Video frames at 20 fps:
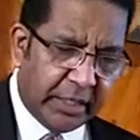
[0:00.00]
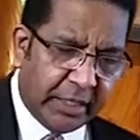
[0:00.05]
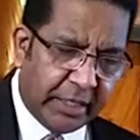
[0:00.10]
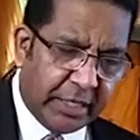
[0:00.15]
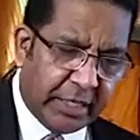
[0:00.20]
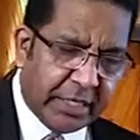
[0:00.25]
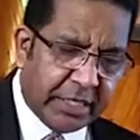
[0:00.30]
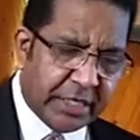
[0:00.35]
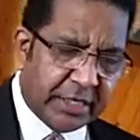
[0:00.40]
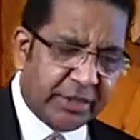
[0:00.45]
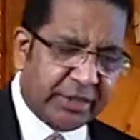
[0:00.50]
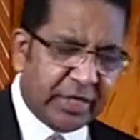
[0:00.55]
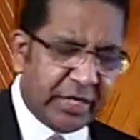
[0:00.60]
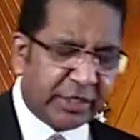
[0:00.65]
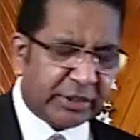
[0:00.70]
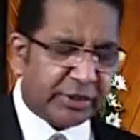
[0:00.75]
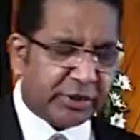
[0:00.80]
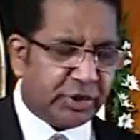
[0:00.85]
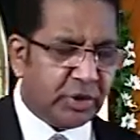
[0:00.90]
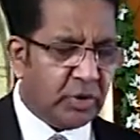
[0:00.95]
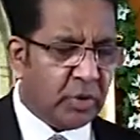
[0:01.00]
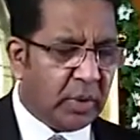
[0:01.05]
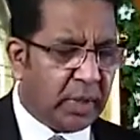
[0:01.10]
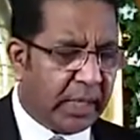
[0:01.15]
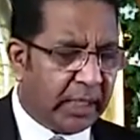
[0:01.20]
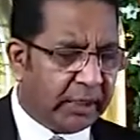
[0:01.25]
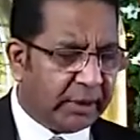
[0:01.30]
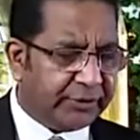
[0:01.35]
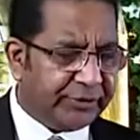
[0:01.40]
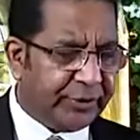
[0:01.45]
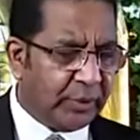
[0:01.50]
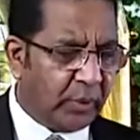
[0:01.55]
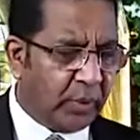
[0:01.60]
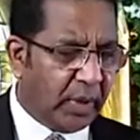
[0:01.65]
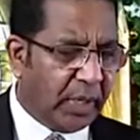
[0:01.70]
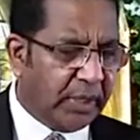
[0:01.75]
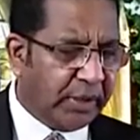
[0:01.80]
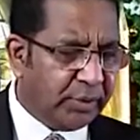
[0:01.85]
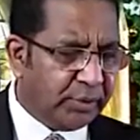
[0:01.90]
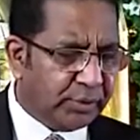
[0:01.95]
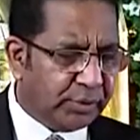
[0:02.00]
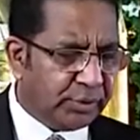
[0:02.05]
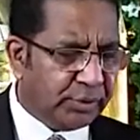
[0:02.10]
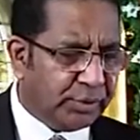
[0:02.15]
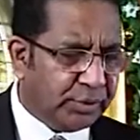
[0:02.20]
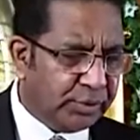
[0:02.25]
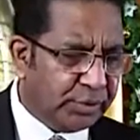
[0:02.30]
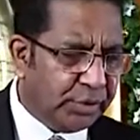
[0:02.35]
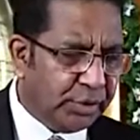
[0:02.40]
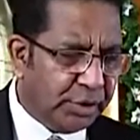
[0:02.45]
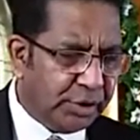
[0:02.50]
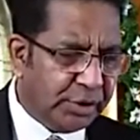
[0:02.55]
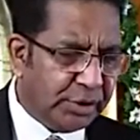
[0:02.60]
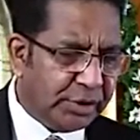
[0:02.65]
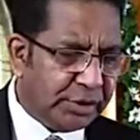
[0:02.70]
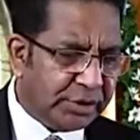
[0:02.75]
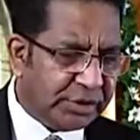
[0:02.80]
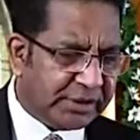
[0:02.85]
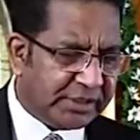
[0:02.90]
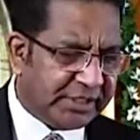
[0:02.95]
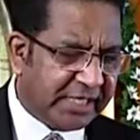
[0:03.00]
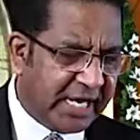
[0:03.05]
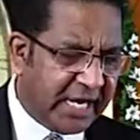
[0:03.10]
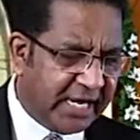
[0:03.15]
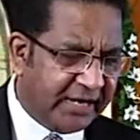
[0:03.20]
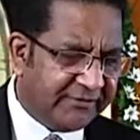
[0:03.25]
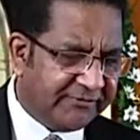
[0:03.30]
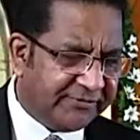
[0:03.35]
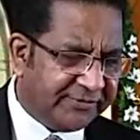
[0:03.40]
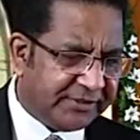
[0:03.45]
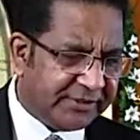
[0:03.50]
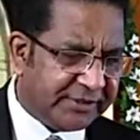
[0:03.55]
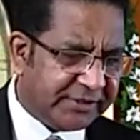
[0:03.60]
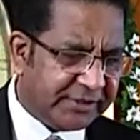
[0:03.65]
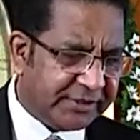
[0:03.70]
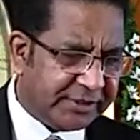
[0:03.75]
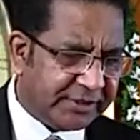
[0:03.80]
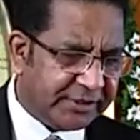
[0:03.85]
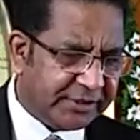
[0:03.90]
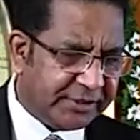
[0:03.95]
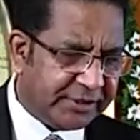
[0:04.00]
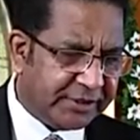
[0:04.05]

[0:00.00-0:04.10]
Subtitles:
Here, Yeshua, the one who saves.